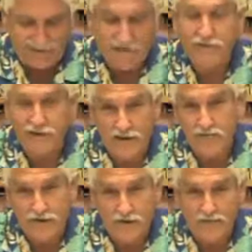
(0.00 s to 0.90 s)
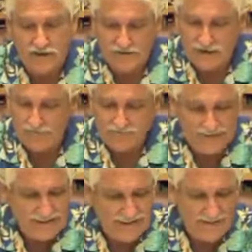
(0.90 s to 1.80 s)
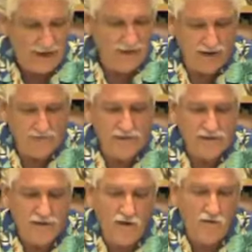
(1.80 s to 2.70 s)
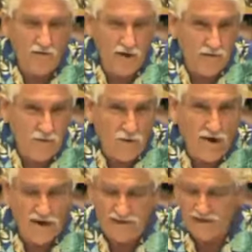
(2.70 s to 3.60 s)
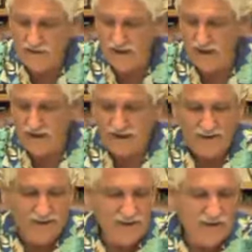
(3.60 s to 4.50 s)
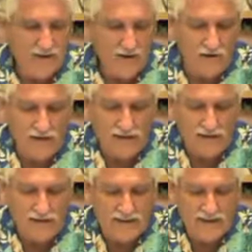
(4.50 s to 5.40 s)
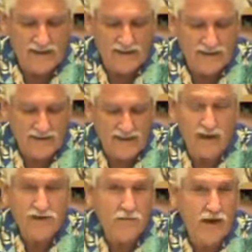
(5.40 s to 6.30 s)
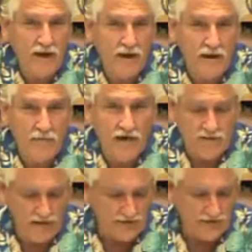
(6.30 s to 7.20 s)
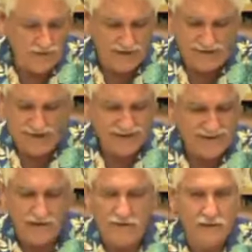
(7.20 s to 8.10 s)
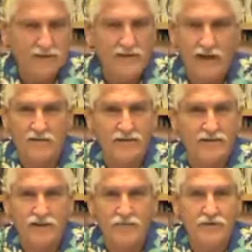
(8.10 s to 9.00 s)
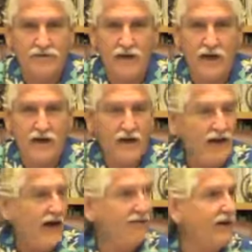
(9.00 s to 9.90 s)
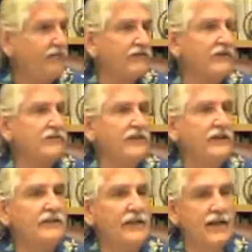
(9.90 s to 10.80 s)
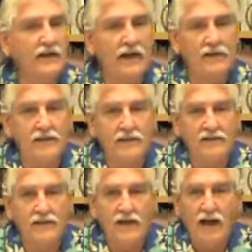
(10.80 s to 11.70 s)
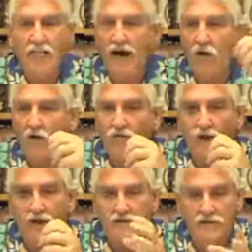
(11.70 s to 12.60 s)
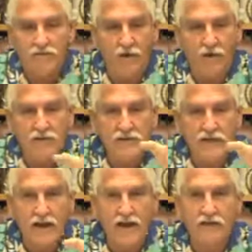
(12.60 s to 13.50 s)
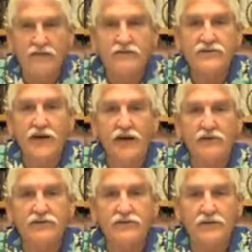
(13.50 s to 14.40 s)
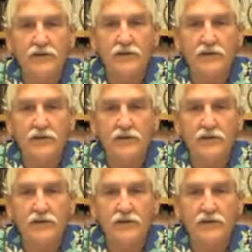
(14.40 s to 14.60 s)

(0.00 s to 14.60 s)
so forgive me, but um, maybe I'm just an old farm boy and just, uh, you know, uh, constipated in my thinking. But uh, some of this stuff is just bizarre. I've never used anything like these. My whole thing is the focus and the health of cells.